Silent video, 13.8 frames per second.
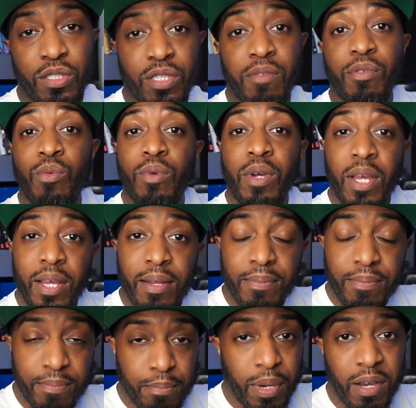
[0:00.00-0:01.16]
So I thought,
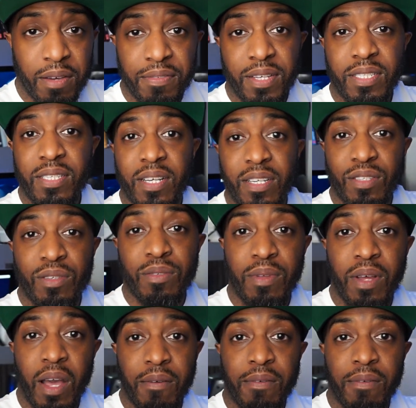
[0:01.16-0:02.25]
perfect, I can do a